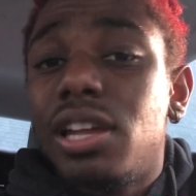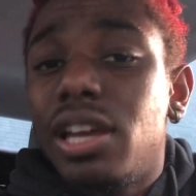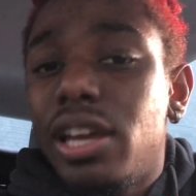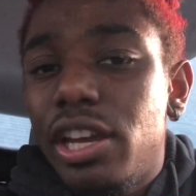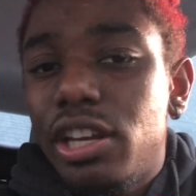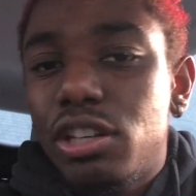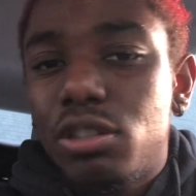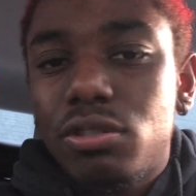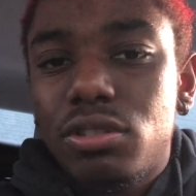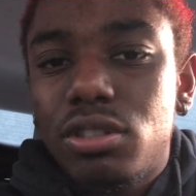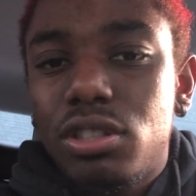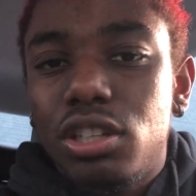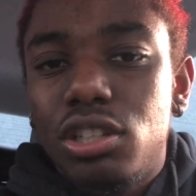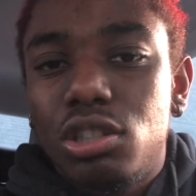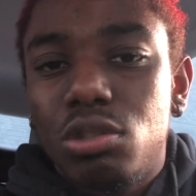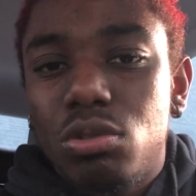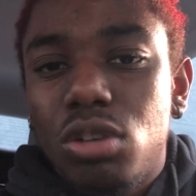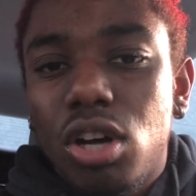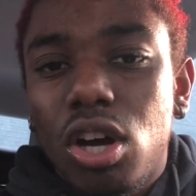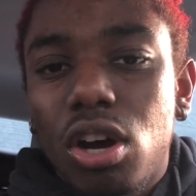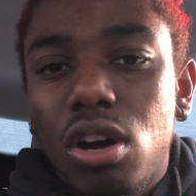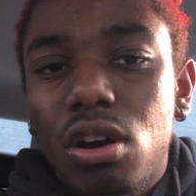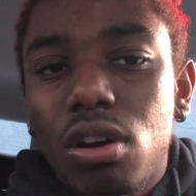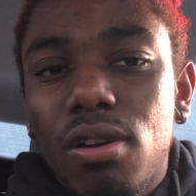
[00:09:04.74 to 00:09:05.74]
of interest in you,
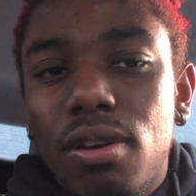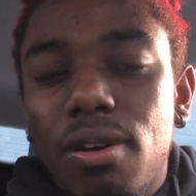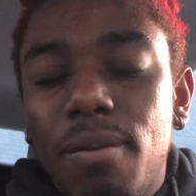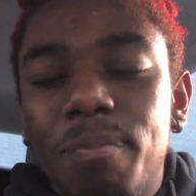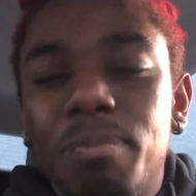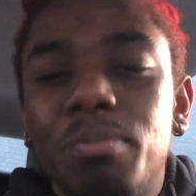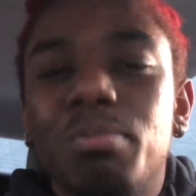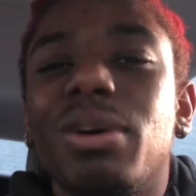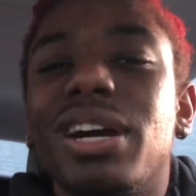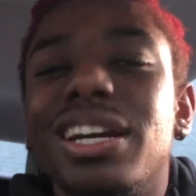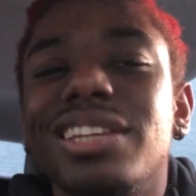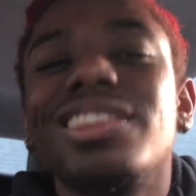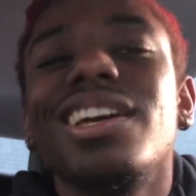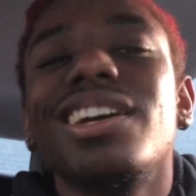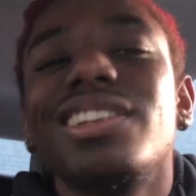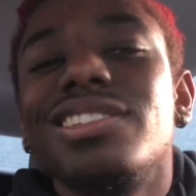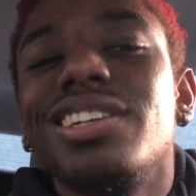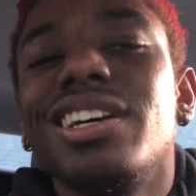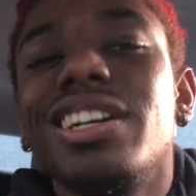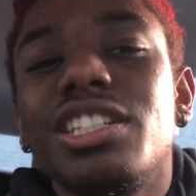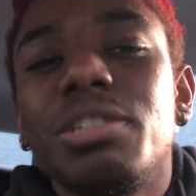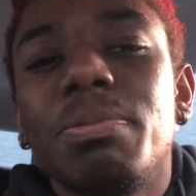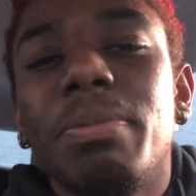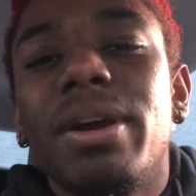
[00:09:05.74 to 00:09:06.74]
dog. Break that
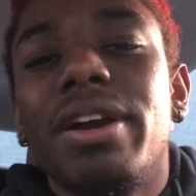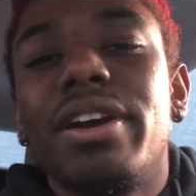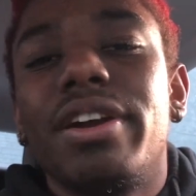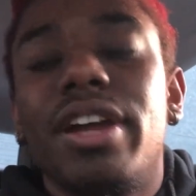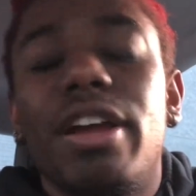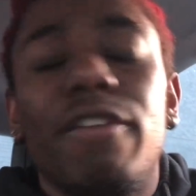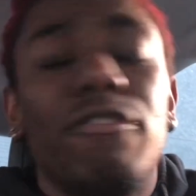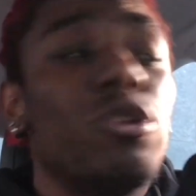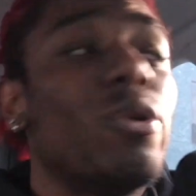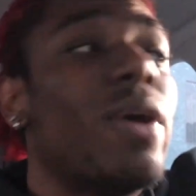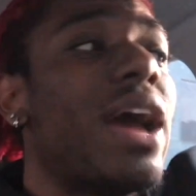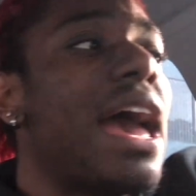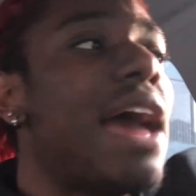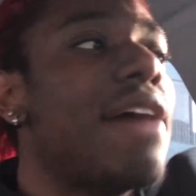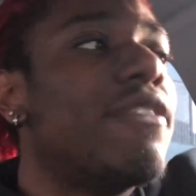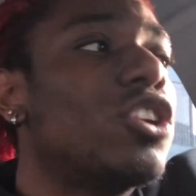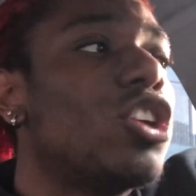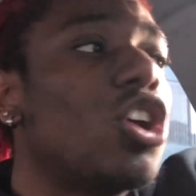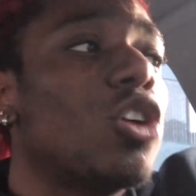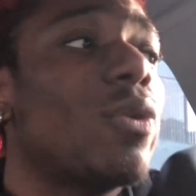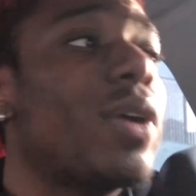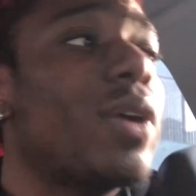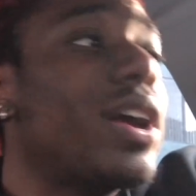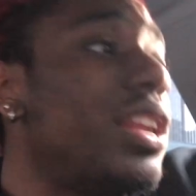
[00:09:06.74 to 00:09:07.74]
touch barrier. If you haven't
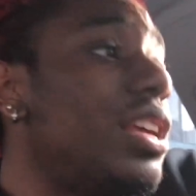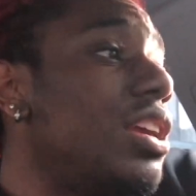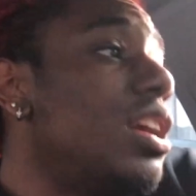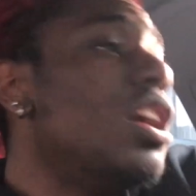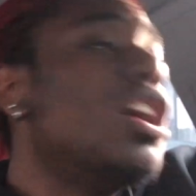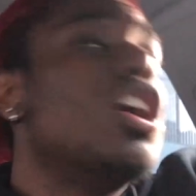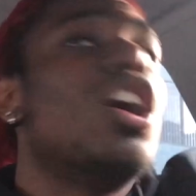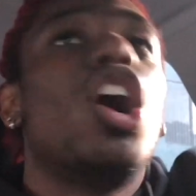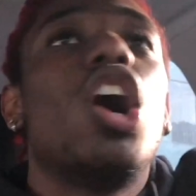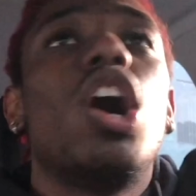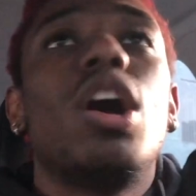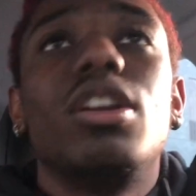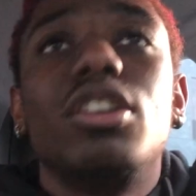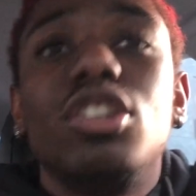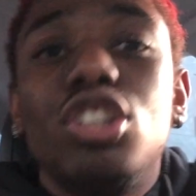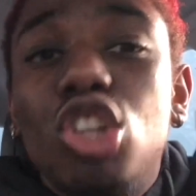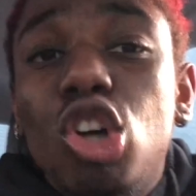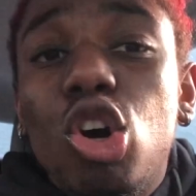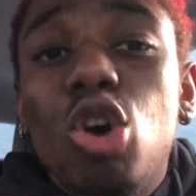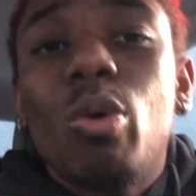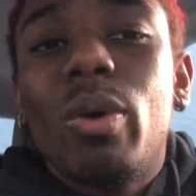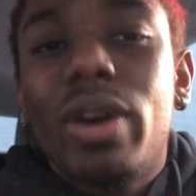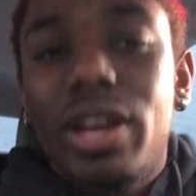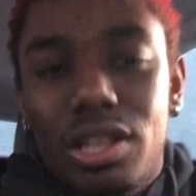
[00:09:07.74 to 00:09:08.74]
already,
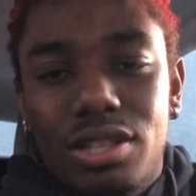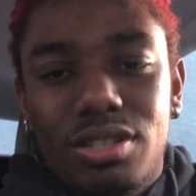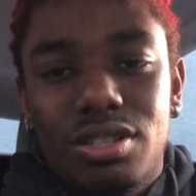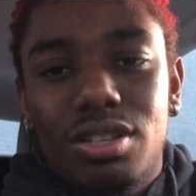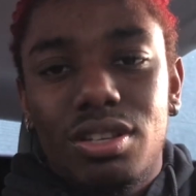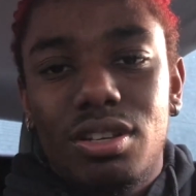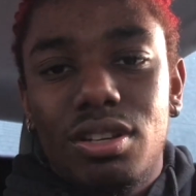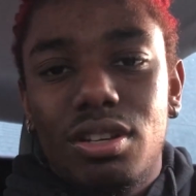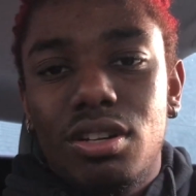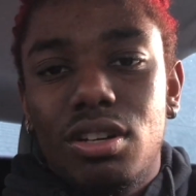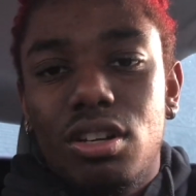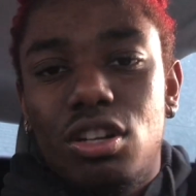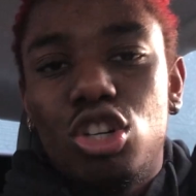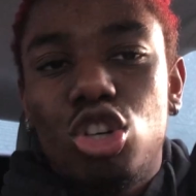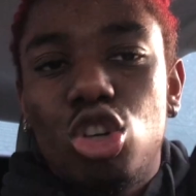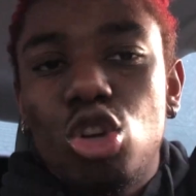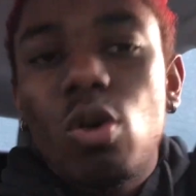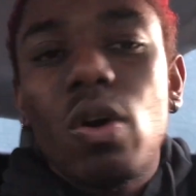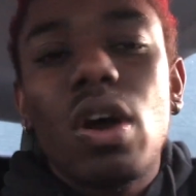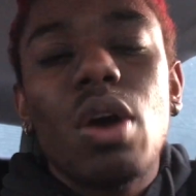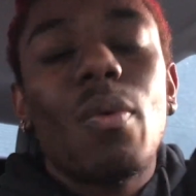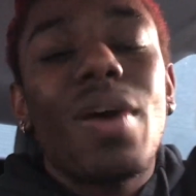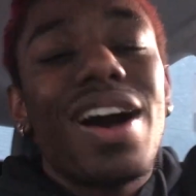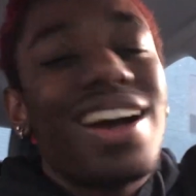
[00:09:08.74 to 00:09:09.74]
do it.
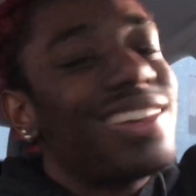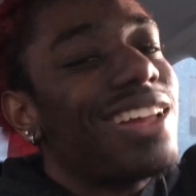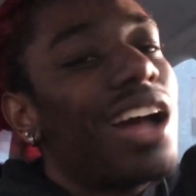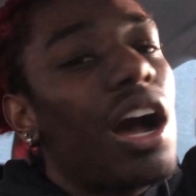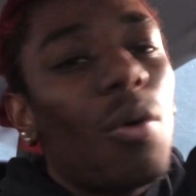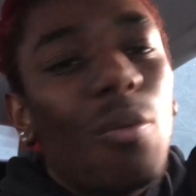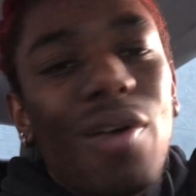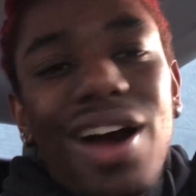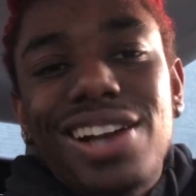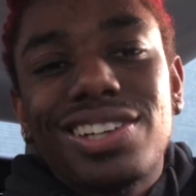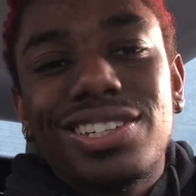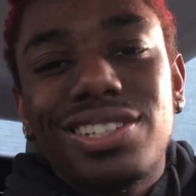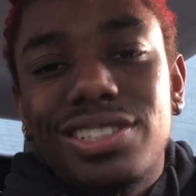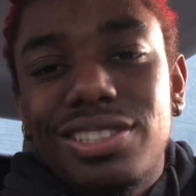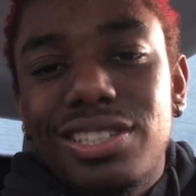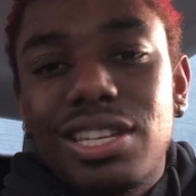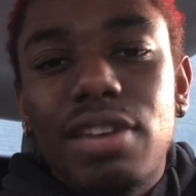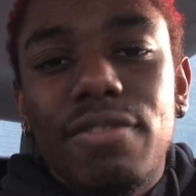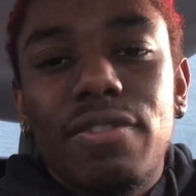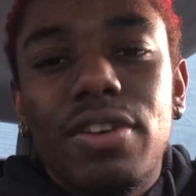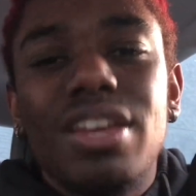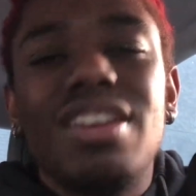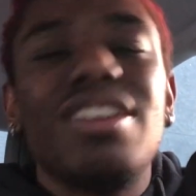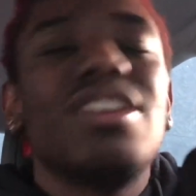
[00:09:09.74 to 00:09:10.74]
Do it while y'all watching T
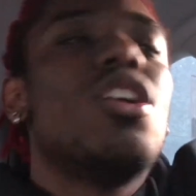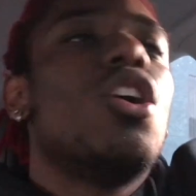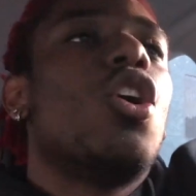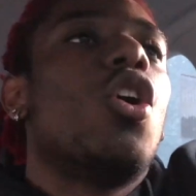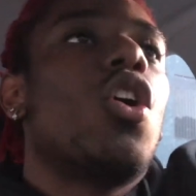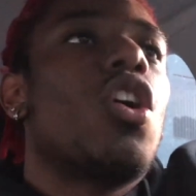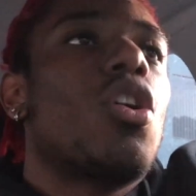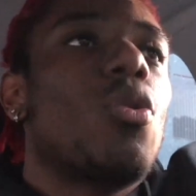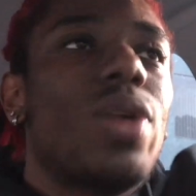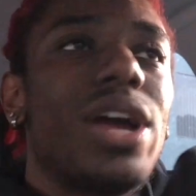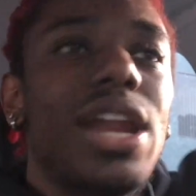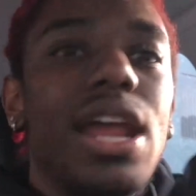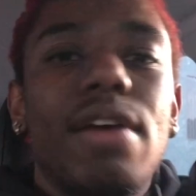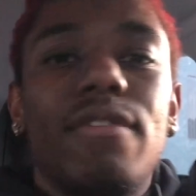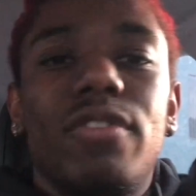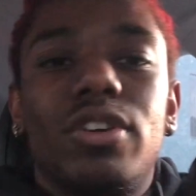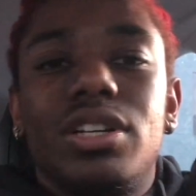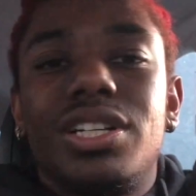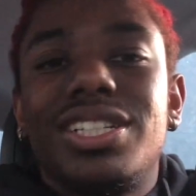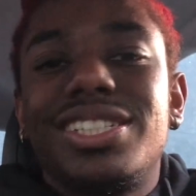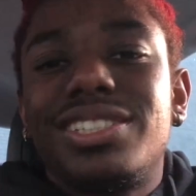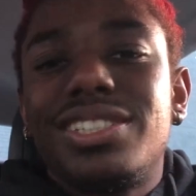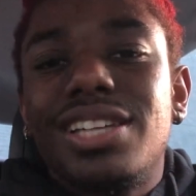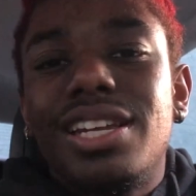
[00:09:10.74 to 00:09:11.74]
V or whatever.
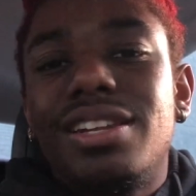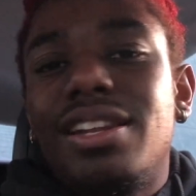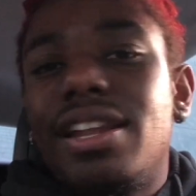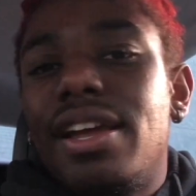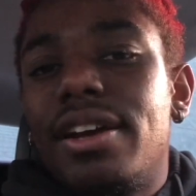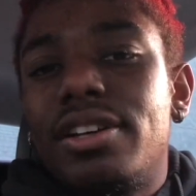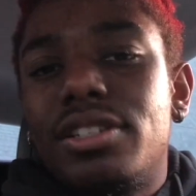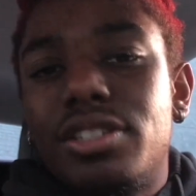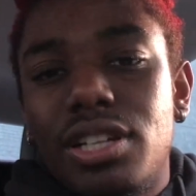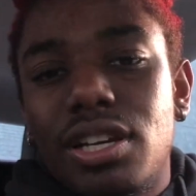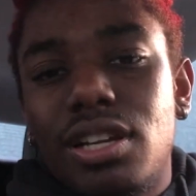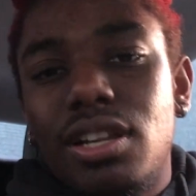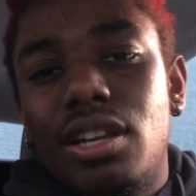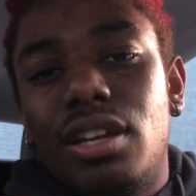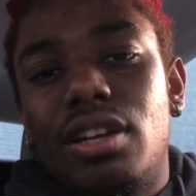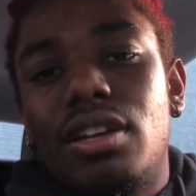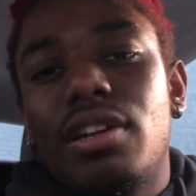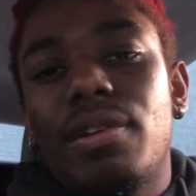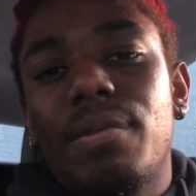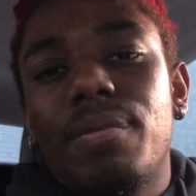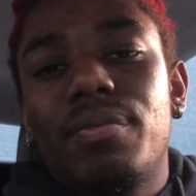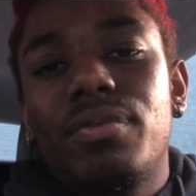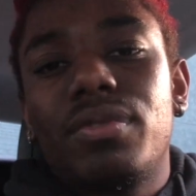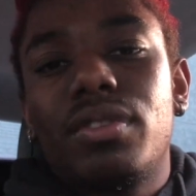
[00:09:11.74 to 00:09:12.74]
Just sitting there chilling.
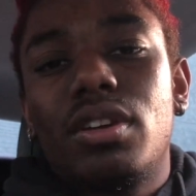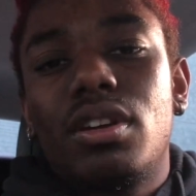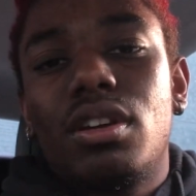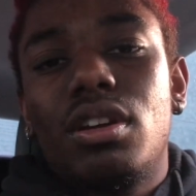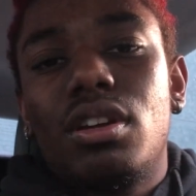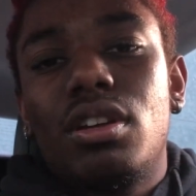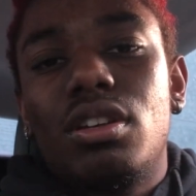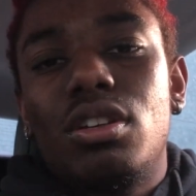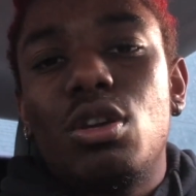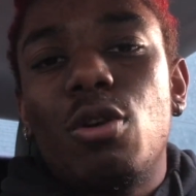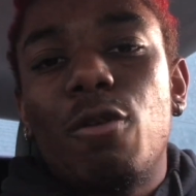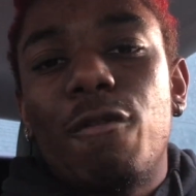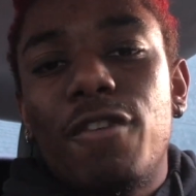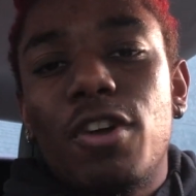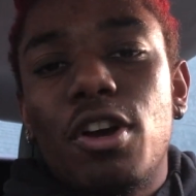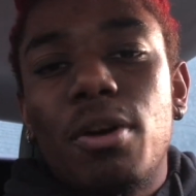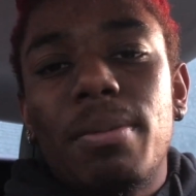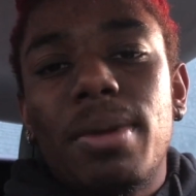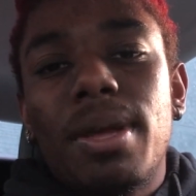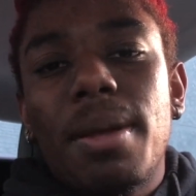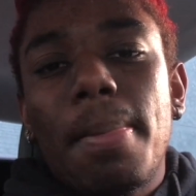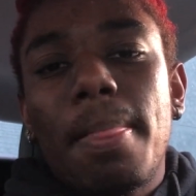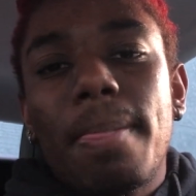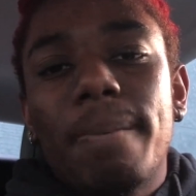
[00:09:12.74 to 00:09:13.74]
You feel
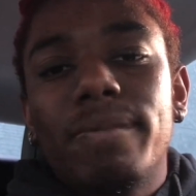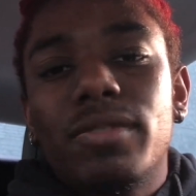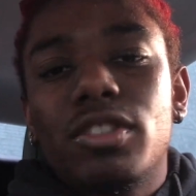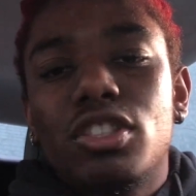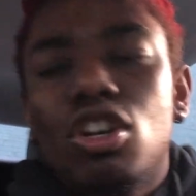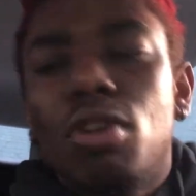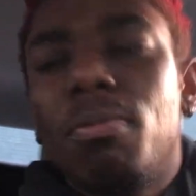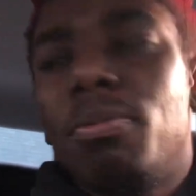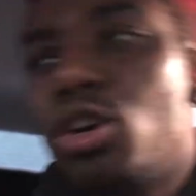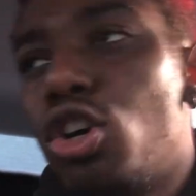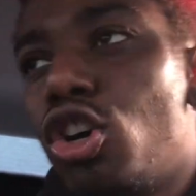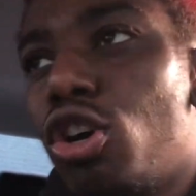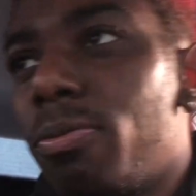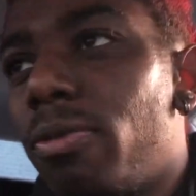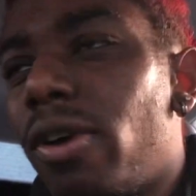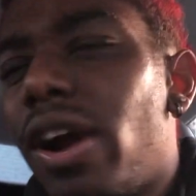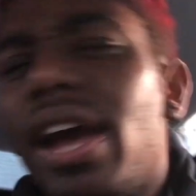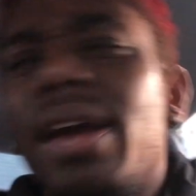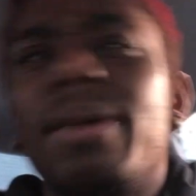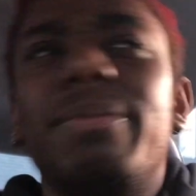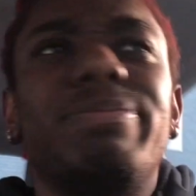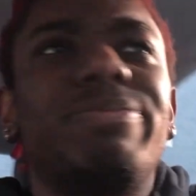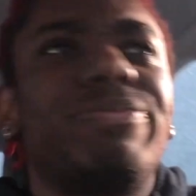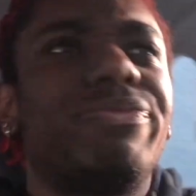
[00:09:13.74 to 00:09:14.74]
me? So, boom,
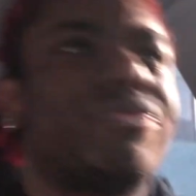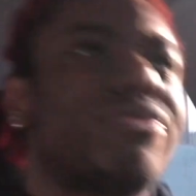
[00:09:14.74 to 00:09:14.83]
right?